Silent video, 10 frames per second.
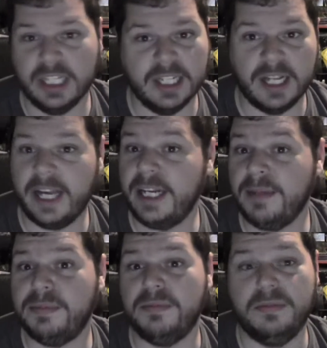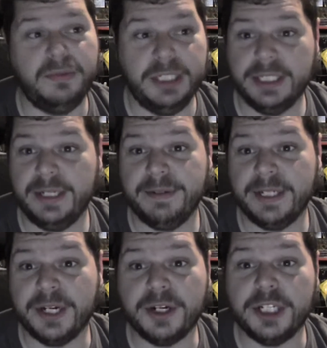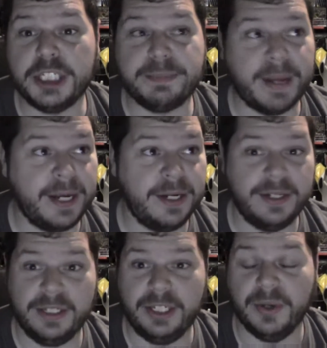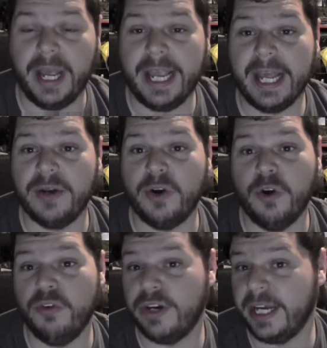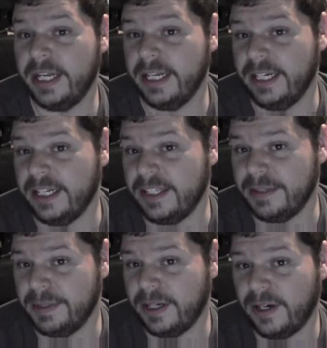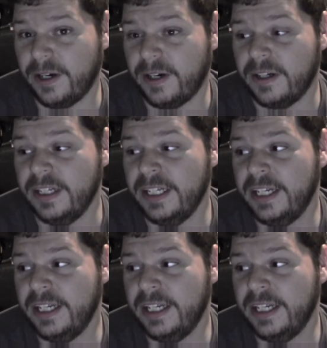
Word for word: line up really, really early, spend, you know, hang out overnight in an exhibit hall